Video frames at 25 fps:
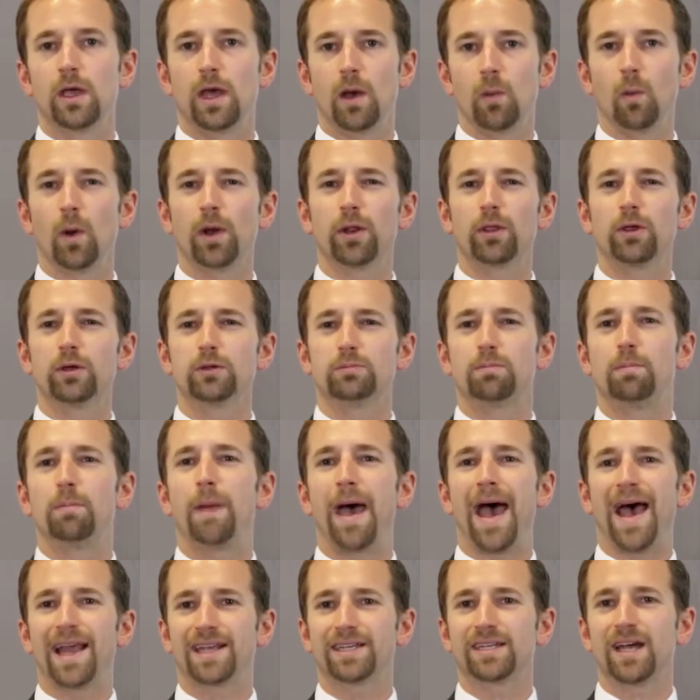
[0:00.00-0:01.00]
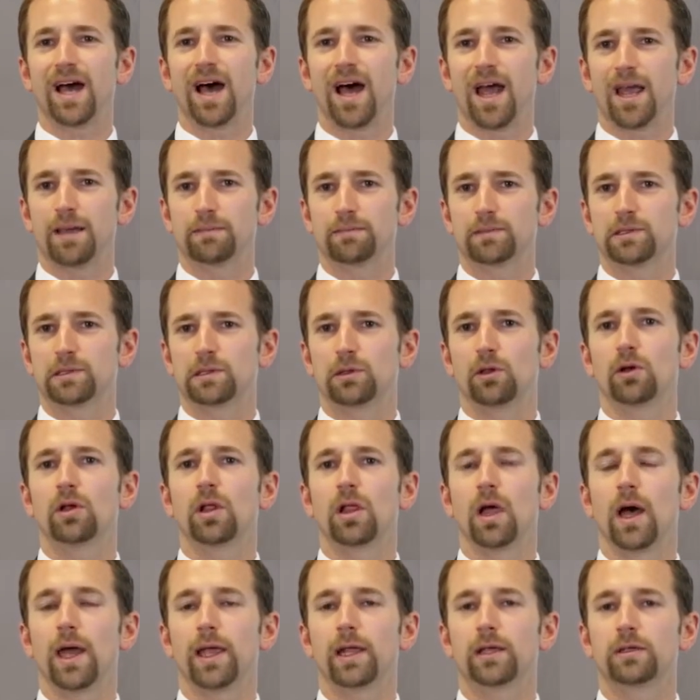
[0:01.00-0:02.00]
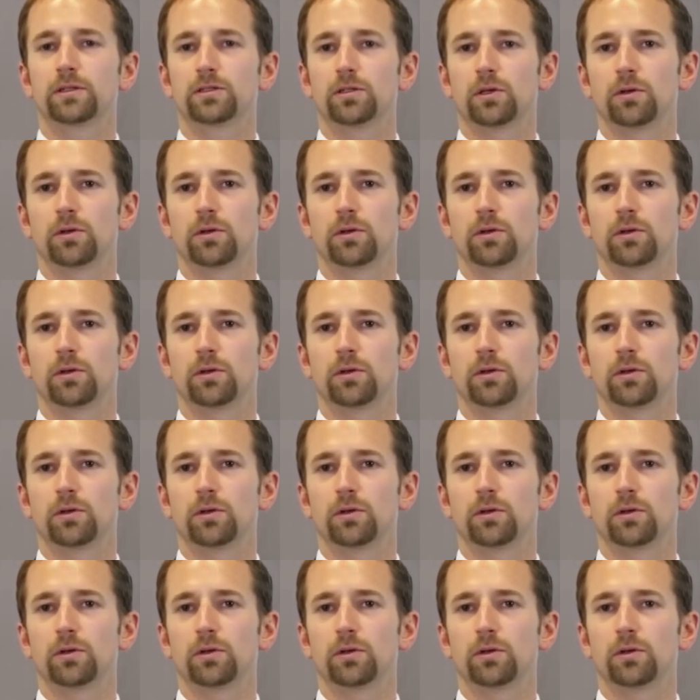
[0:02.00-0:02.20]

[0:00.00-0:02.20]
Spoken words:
And what do those bad times look like?